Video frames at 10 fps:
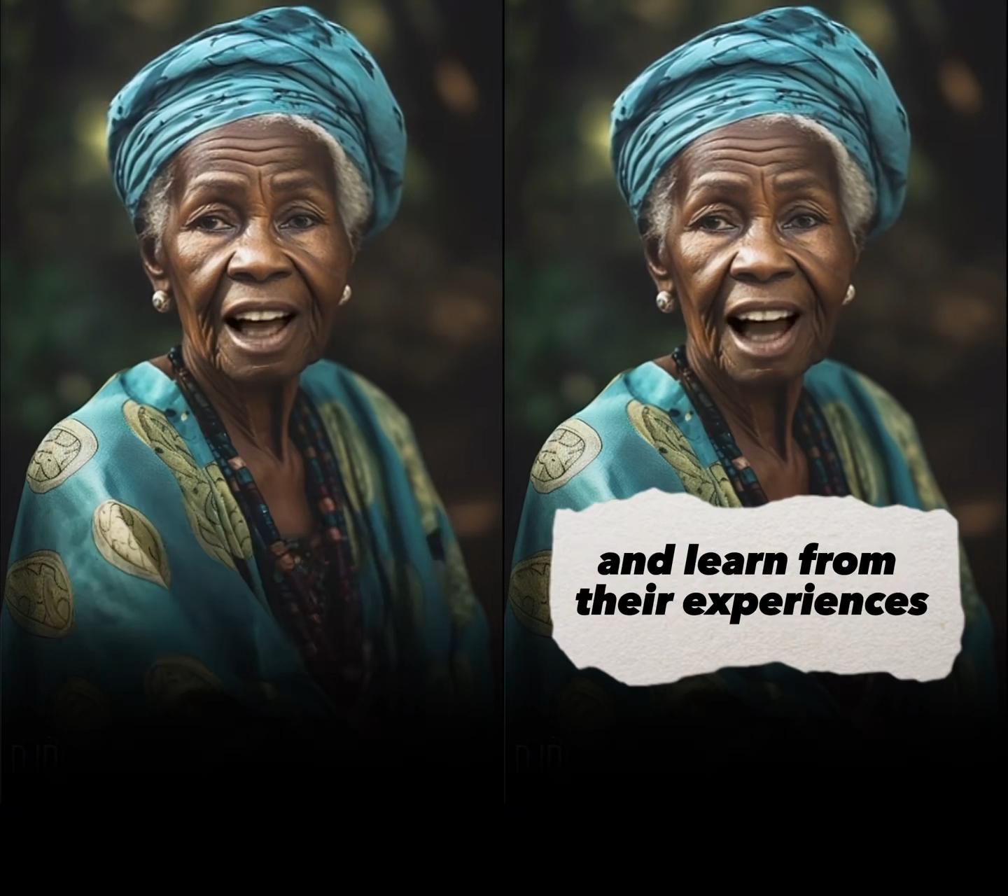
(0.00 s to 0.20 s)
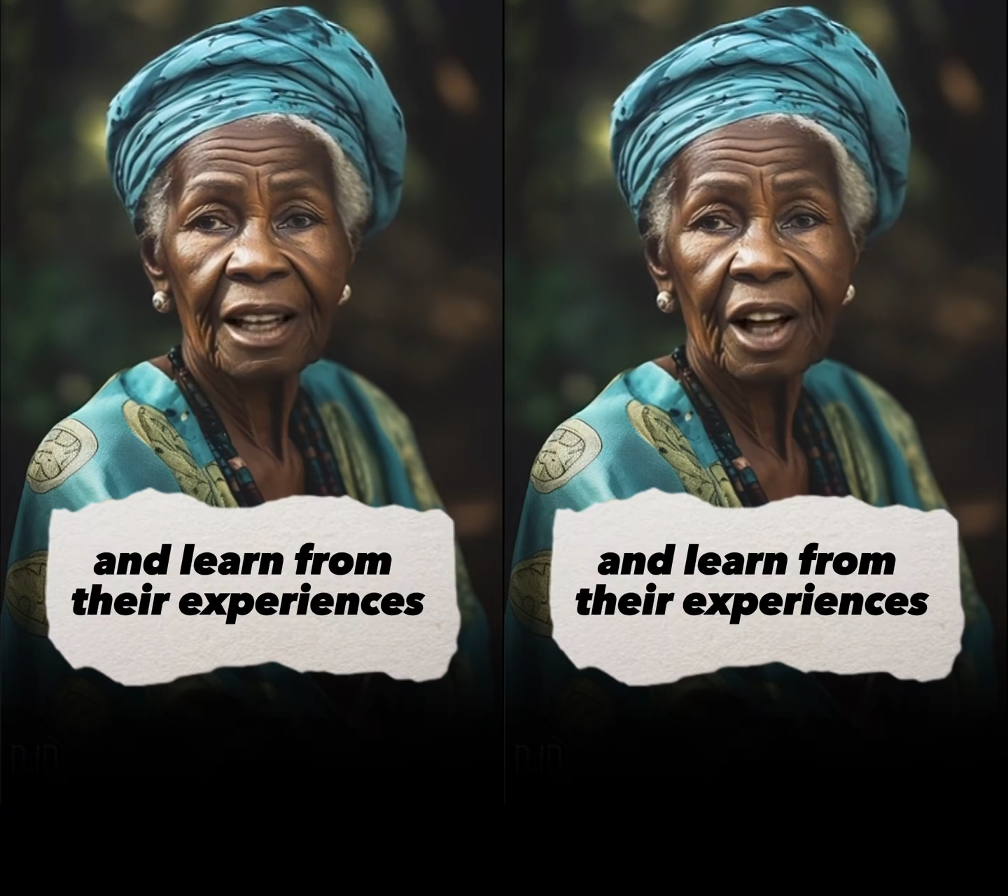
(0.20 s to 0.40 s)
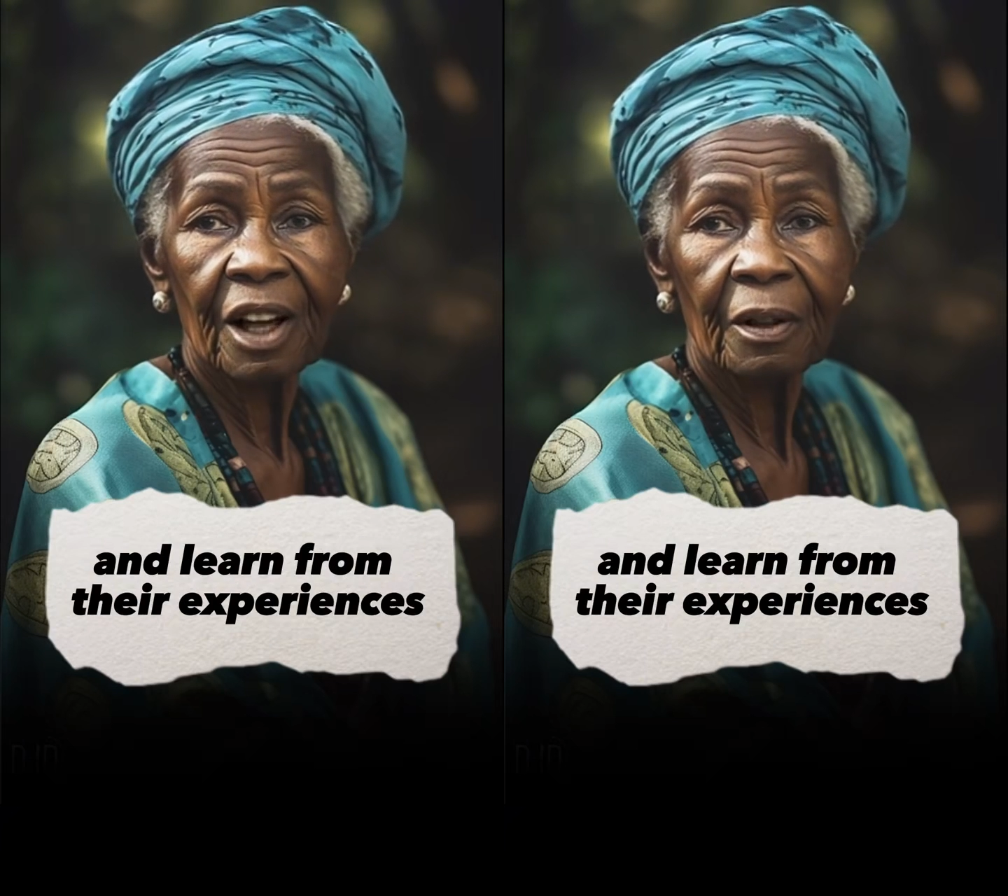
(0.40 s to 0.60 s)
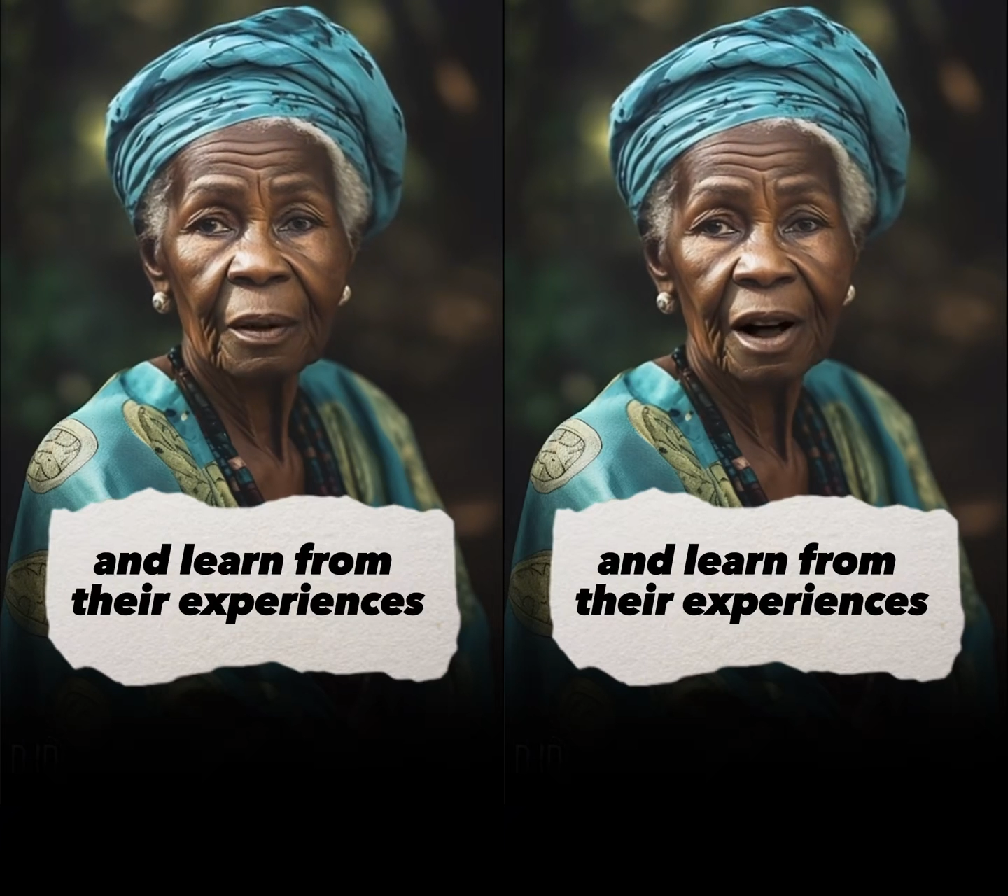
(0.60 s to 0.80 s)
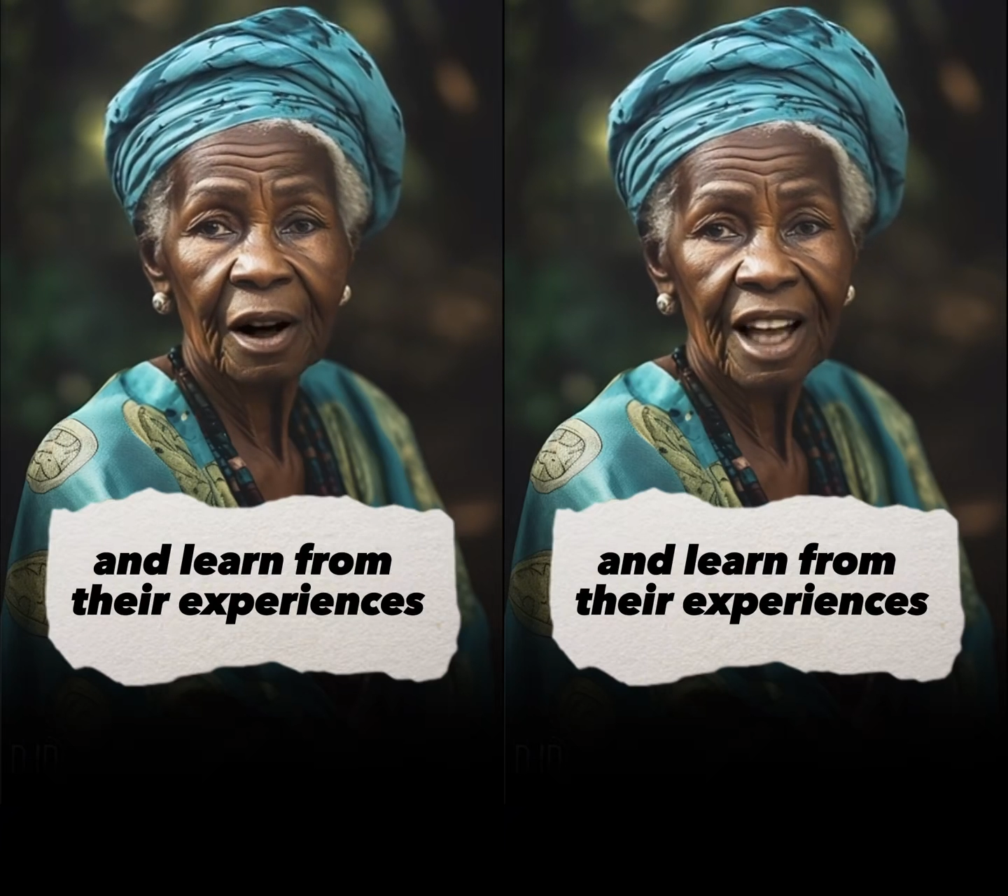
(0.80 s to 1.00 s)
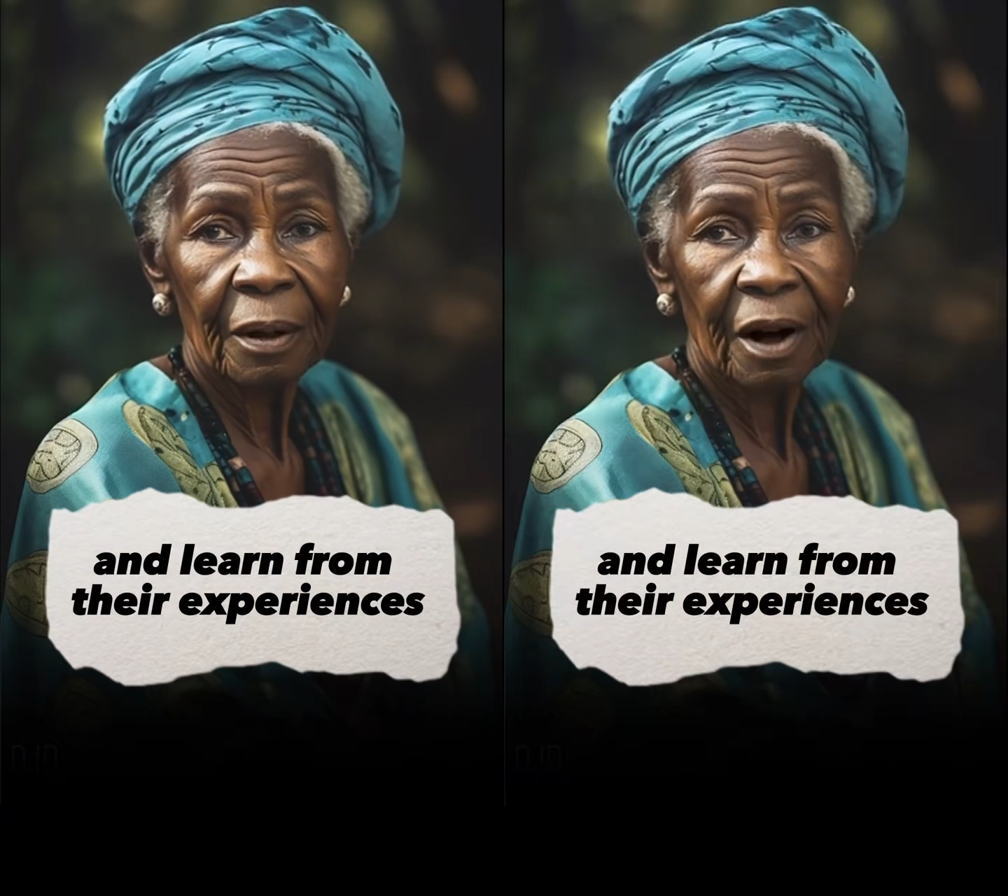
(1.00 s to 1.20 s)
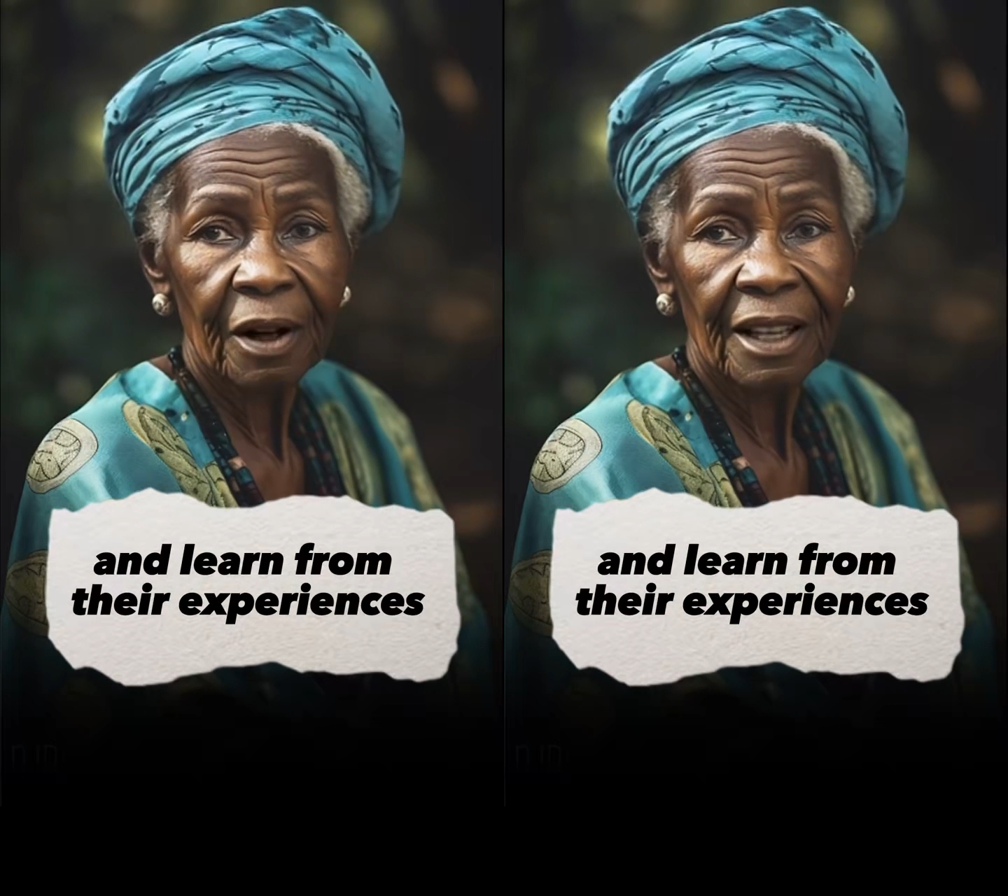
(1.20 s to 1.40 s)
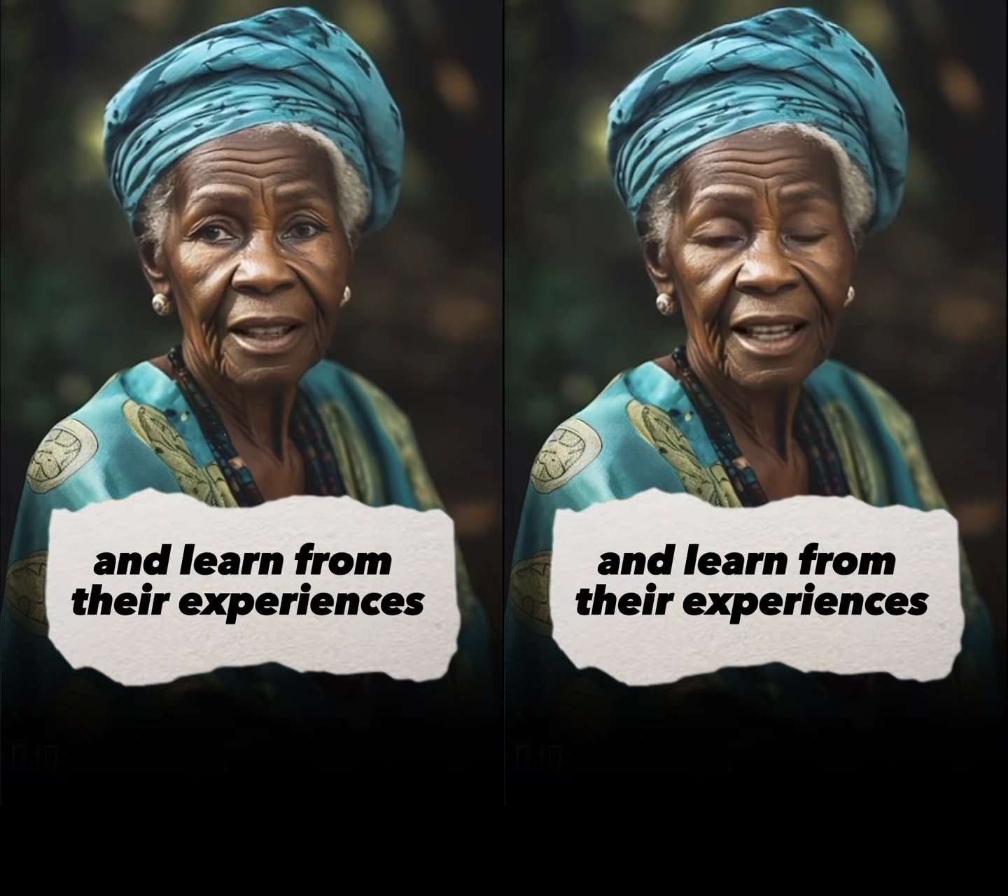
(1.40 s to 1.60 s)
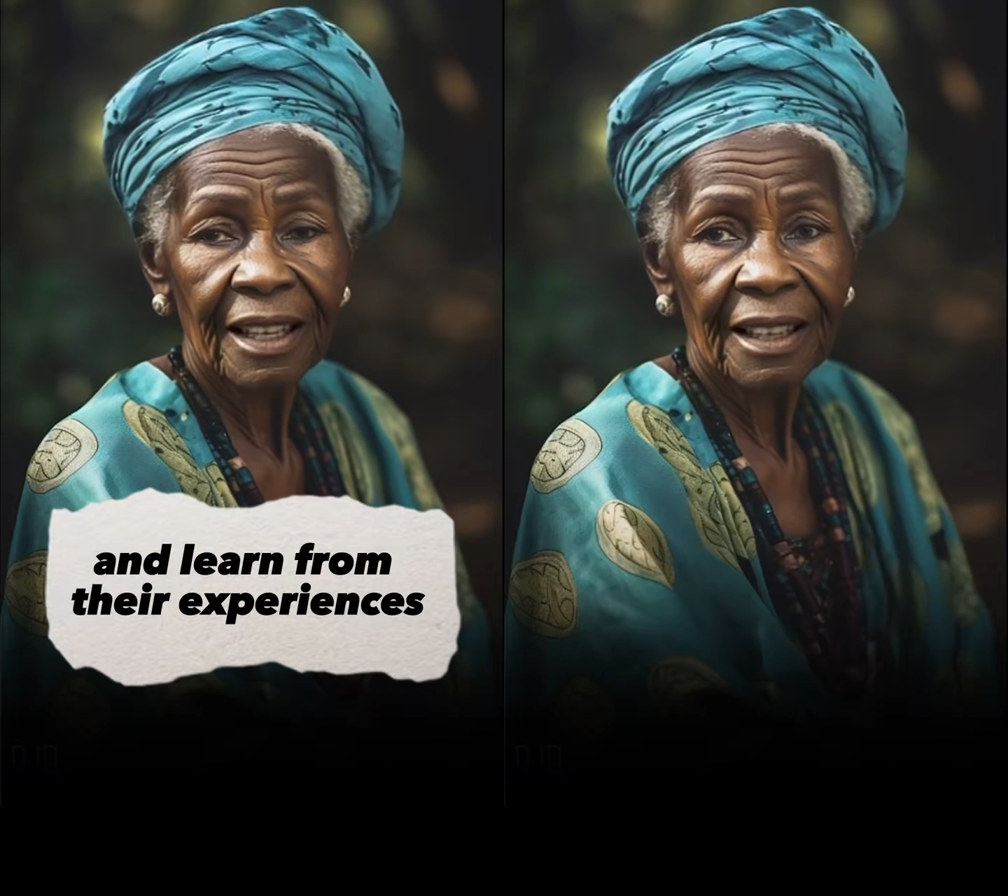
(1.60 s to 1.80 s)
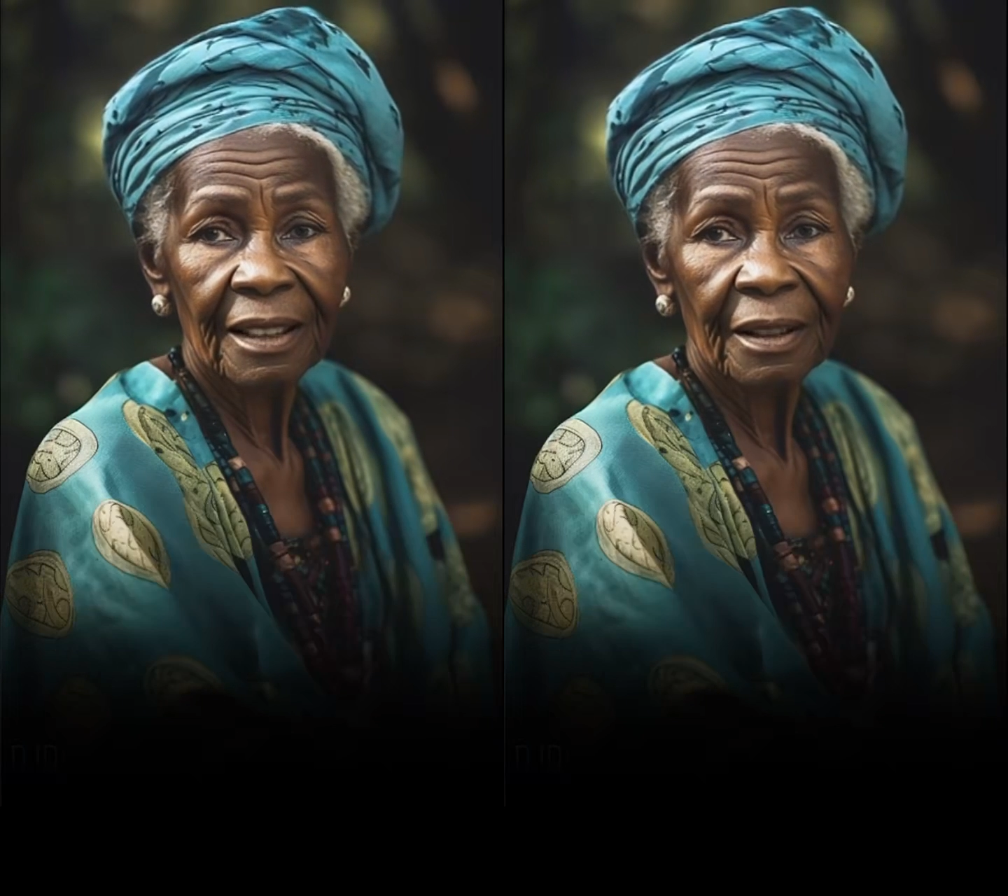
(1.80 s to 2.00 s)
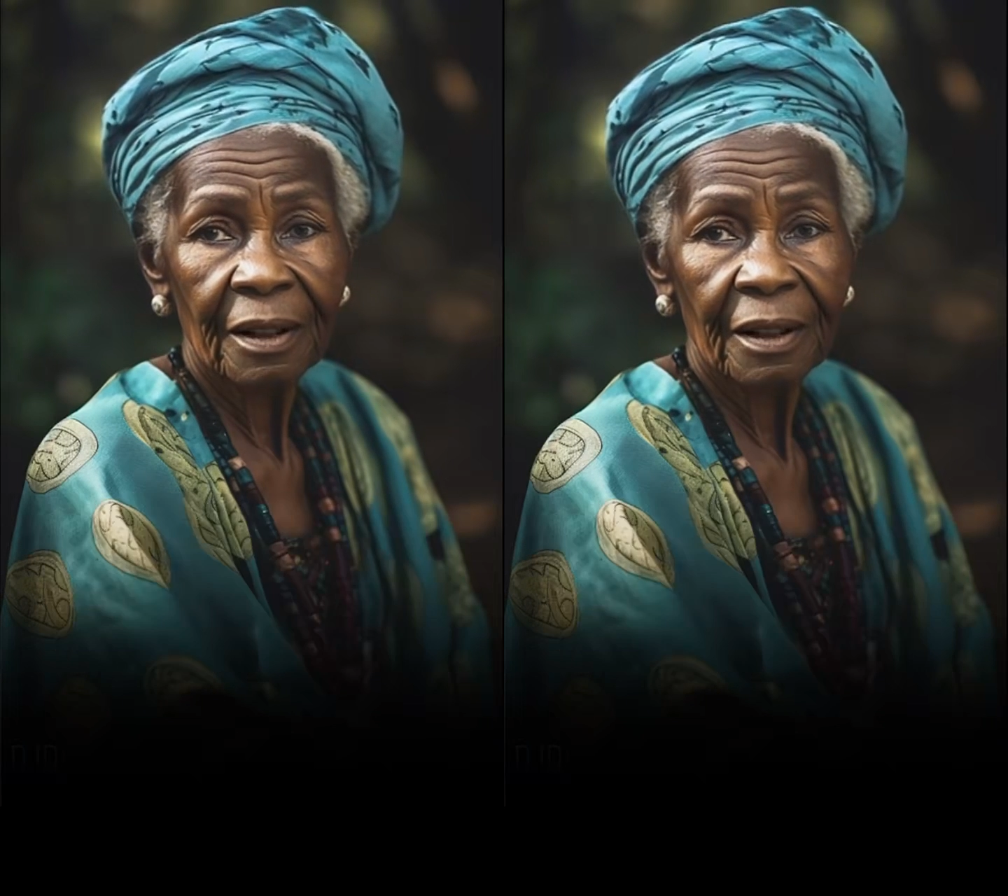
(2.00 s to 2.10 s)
and learn from their experiences,